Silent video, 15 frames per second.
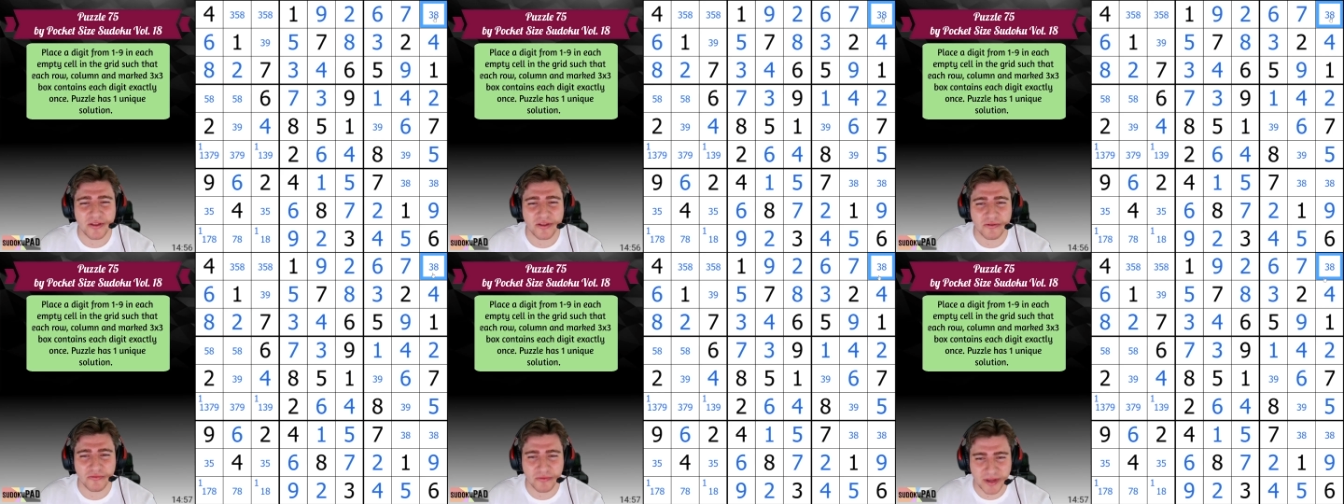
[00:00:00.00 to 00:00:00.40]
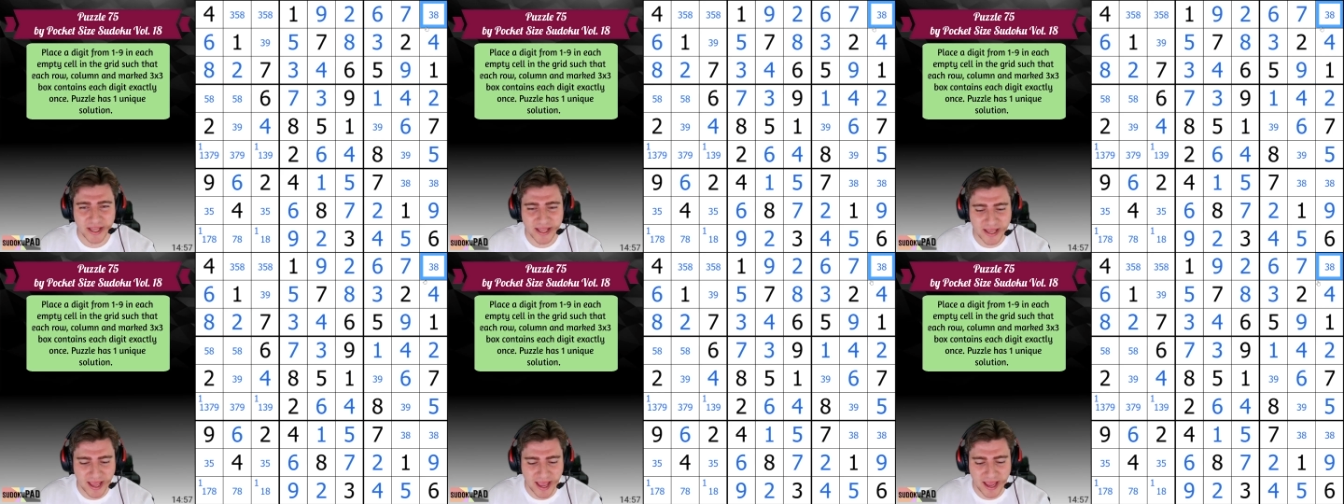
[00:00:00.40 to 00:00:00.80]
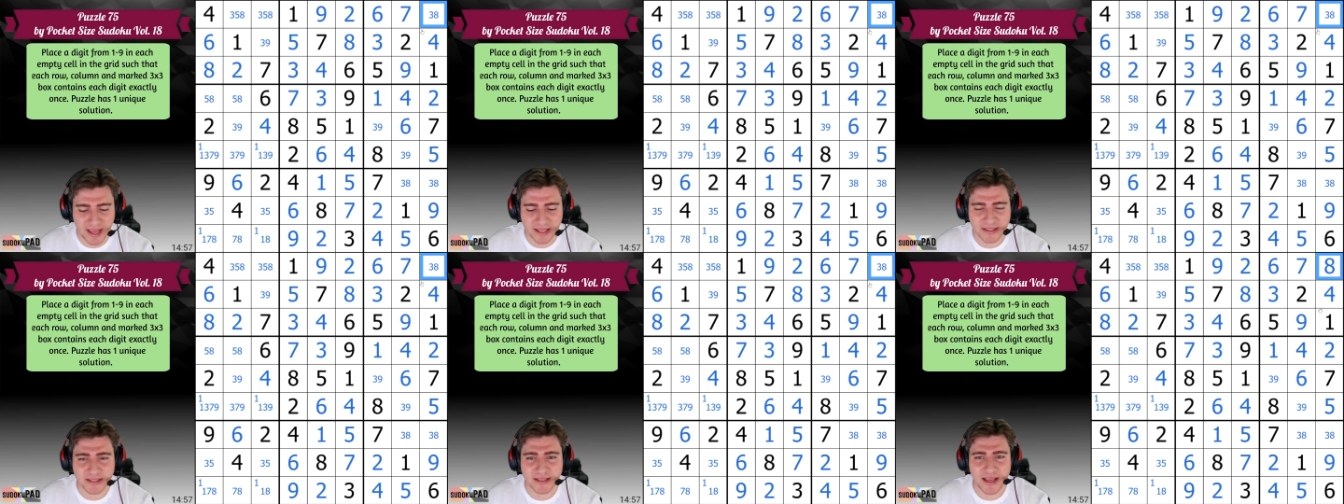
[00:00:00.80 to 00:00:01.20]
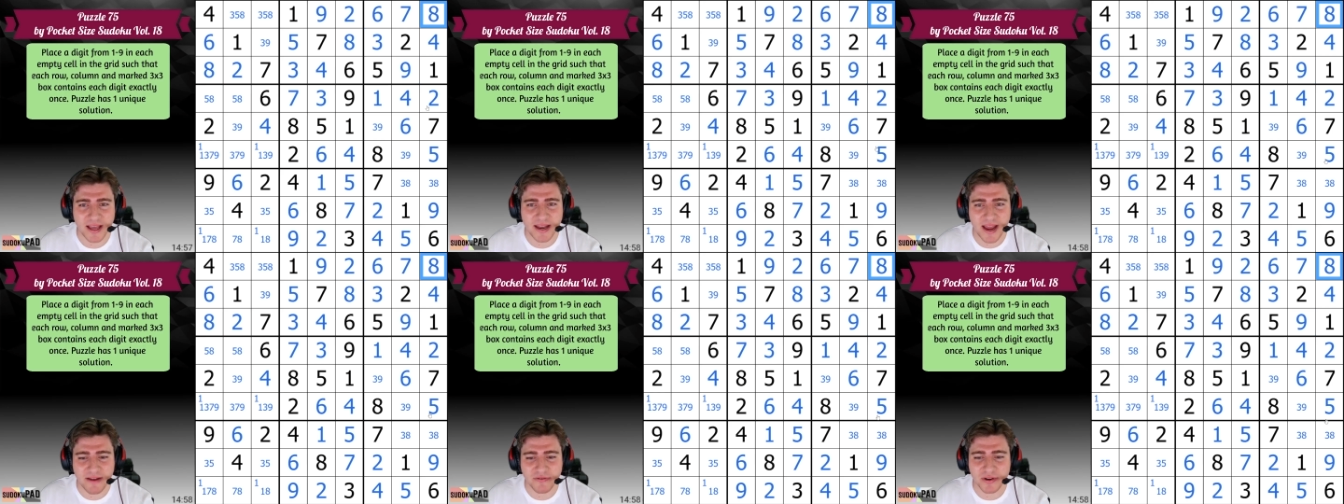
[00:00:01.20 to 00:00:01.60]
3, 8,
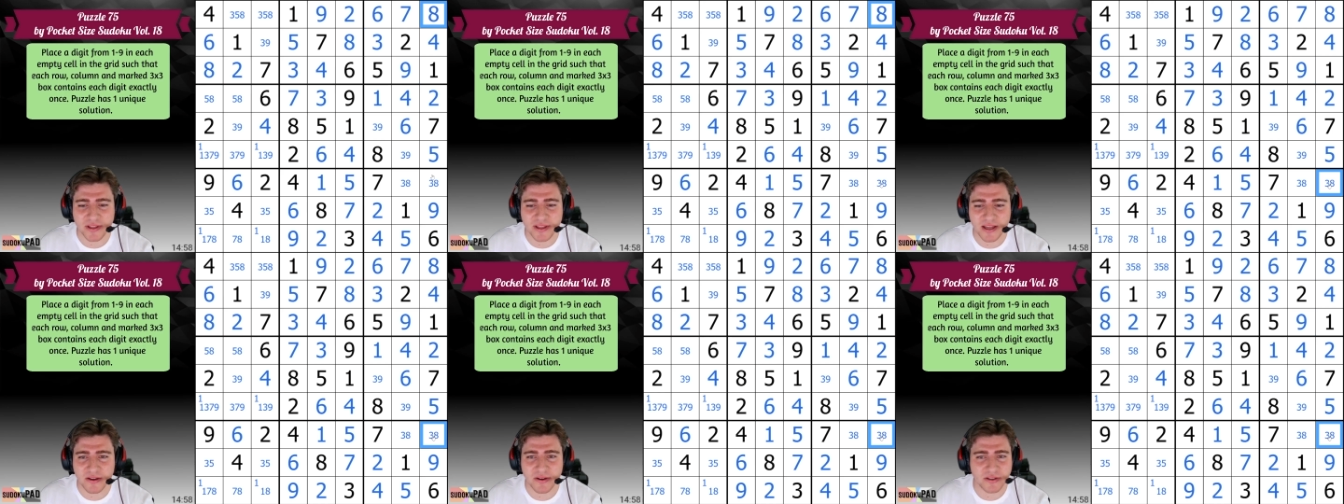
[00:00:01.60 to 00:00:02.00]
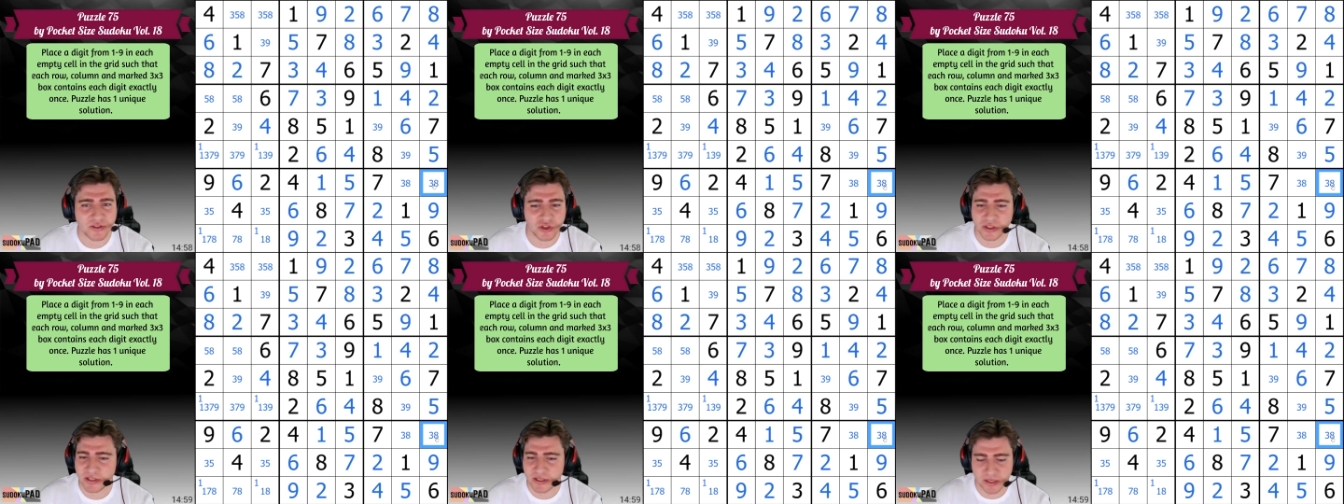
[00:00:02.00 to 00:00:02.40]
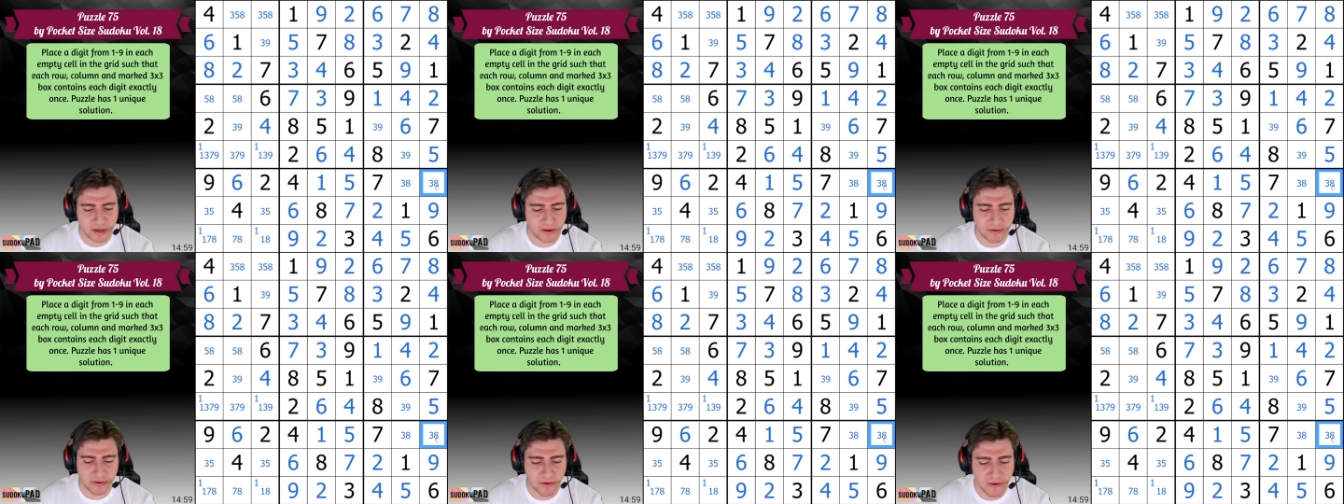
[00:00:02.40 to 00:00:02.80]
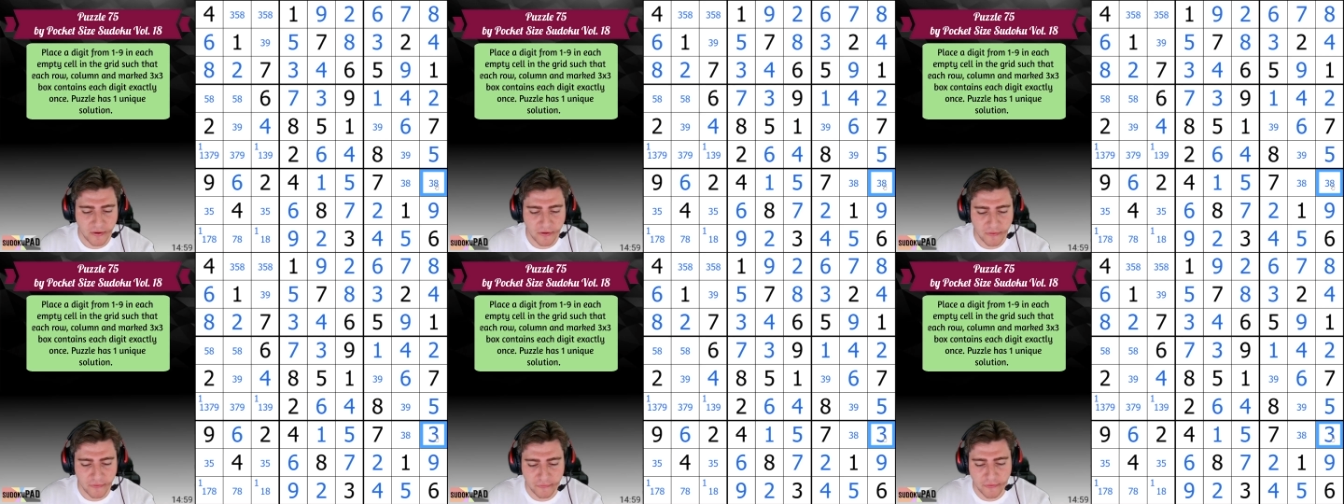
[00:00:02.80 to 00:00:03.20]
and everything is just going to
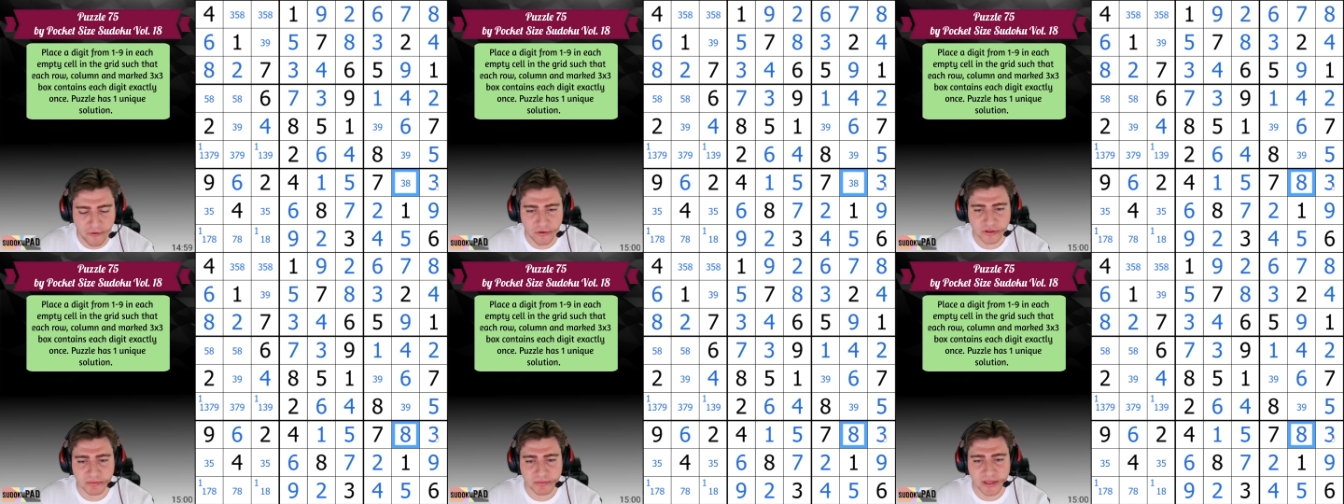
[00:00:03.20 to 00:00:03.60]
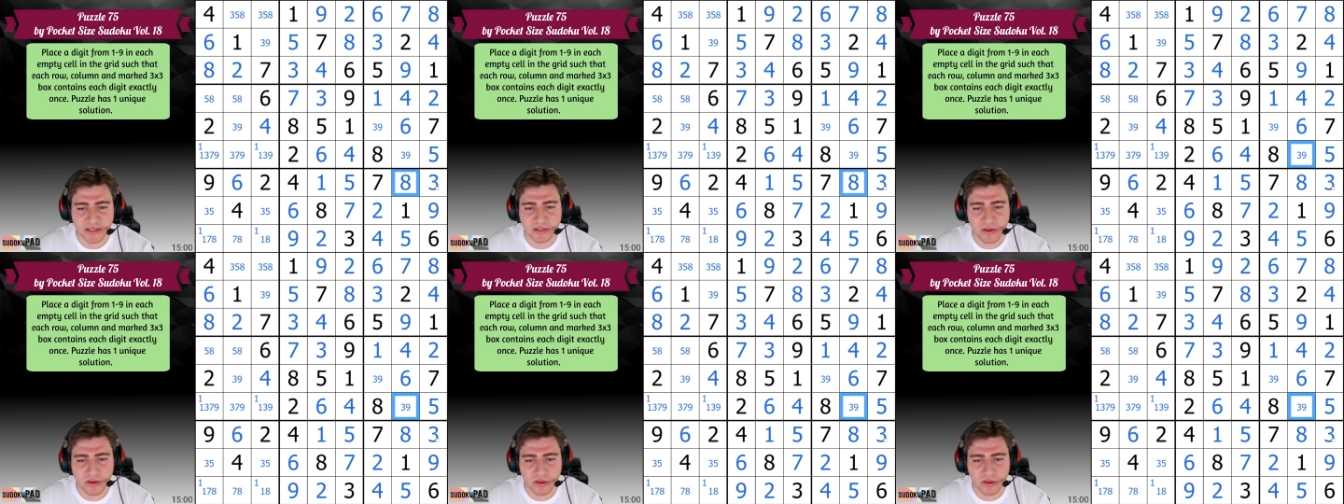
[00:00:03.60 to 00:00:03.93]
fall into place.